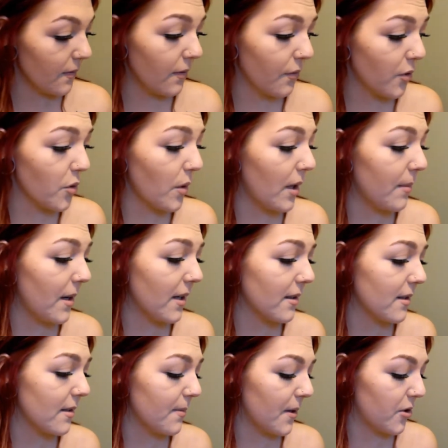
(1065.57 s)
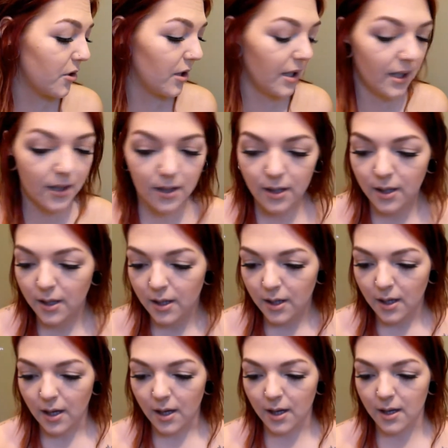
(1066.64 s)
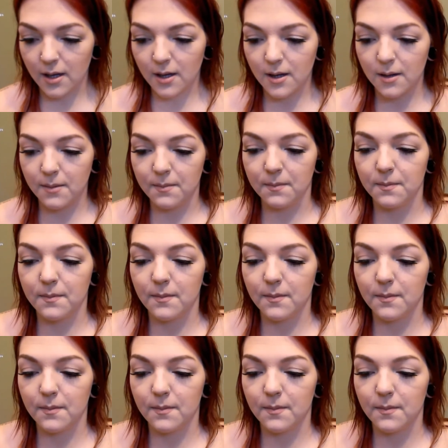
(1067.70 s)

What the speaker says: for 20 bucks especially. Now